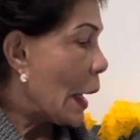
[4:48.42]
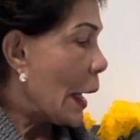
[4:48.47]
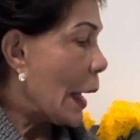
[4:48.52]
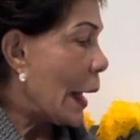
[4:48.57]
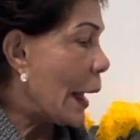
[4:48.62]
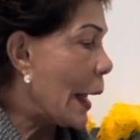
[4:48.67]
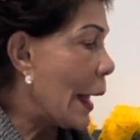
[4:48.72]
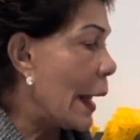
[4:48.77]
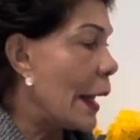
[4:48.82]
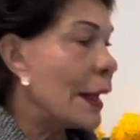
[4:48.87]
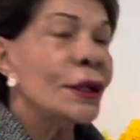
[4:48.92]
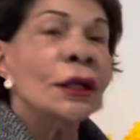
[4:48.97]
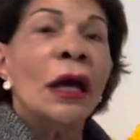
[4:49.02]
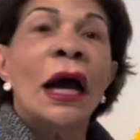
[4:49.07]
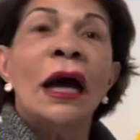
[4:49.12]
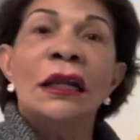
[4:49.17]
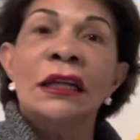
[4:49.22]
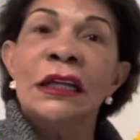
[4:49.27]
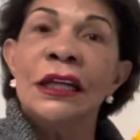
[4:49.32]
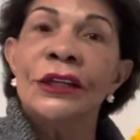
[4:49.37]

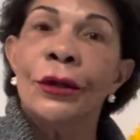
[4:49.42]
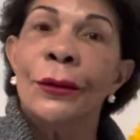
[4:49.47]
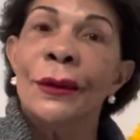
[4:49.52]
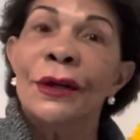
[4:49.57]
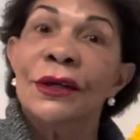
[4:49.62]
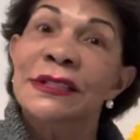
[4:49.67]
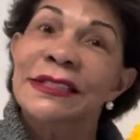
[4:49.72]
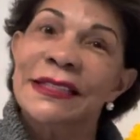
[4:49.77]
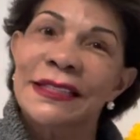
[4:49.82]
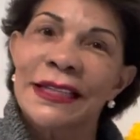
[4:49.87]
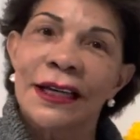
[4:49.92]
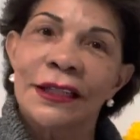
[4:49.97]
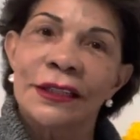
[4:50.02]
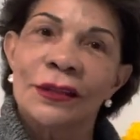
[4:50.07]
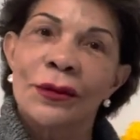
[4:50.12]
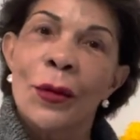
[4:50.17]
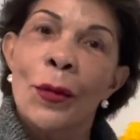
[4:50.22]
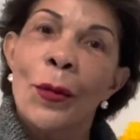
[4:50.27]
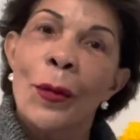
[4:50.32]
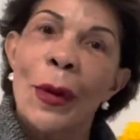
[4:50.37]
And a little bit of
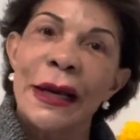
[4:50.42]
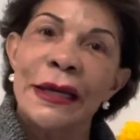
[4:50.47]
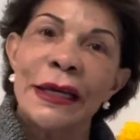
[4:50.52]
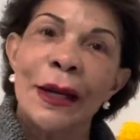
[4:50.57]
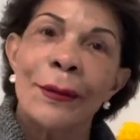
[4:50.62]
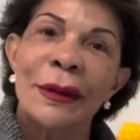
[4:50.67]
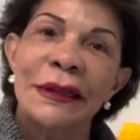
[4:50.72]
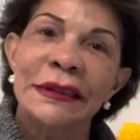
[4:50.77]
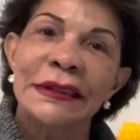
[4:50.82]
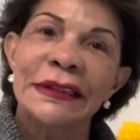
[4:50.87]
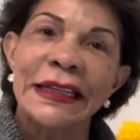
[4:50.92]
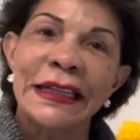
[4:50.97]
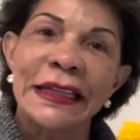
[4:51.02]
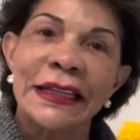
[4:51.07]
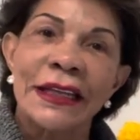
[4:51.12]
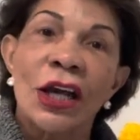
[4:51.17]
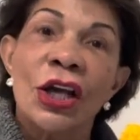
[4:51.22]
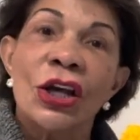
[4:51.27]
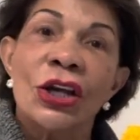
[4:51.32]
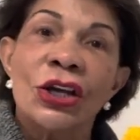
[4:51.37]
sun, vitamin D.